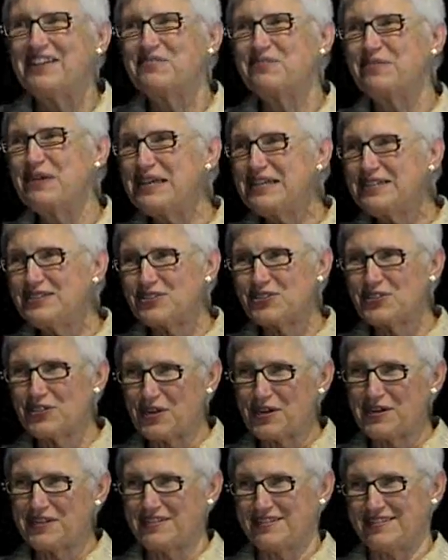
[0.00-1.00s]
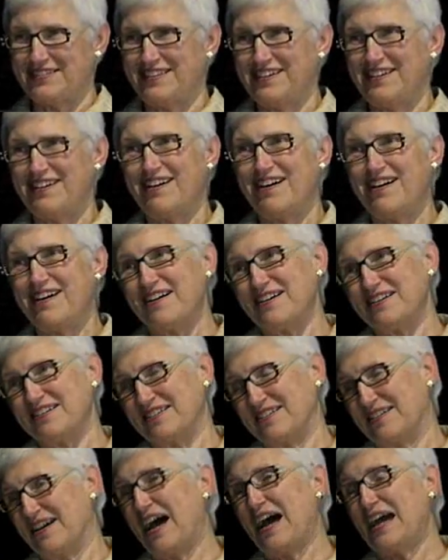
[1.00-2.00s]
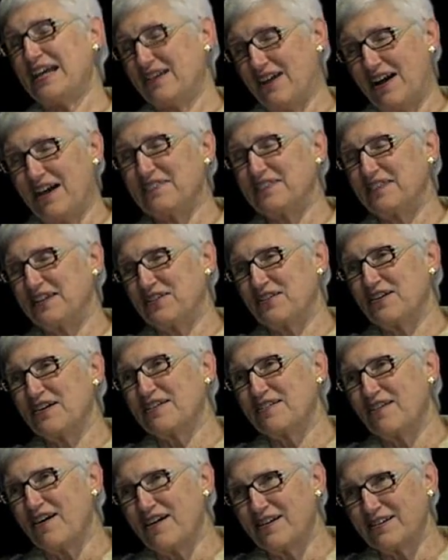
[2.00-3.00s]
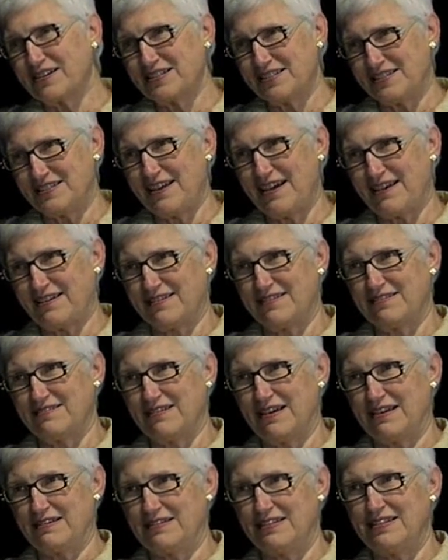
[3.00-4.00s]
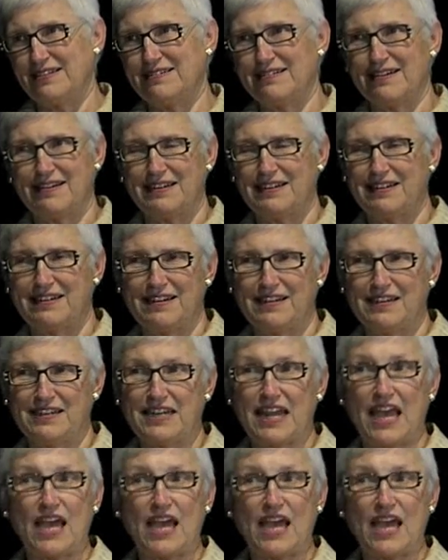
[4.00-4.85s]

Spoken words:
we started I got there on August 2nd, 1999,